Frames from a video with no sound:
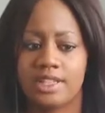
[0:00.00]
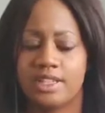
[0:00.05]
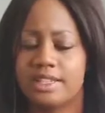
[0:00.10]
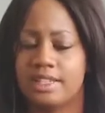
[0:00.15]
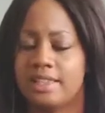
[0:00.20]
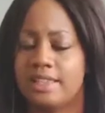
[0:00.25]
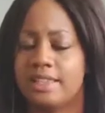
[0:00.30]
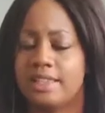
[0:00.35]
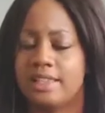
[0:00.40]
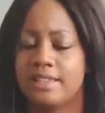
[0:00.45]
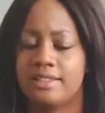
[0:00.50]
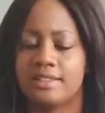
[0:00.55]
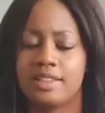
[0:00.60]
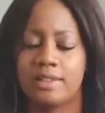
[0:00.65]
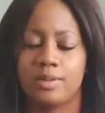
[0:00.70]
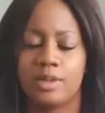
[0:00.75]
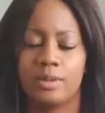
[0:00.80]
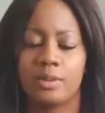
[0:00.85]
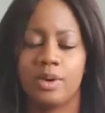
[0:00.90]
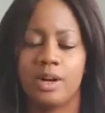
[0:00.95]
the good things
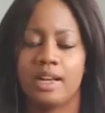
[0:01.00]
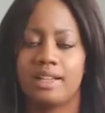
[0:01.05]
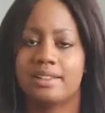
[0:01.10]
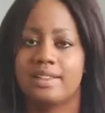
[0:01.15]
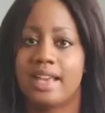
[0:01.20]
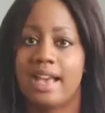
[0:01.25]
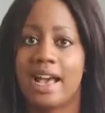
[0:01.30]
that we want to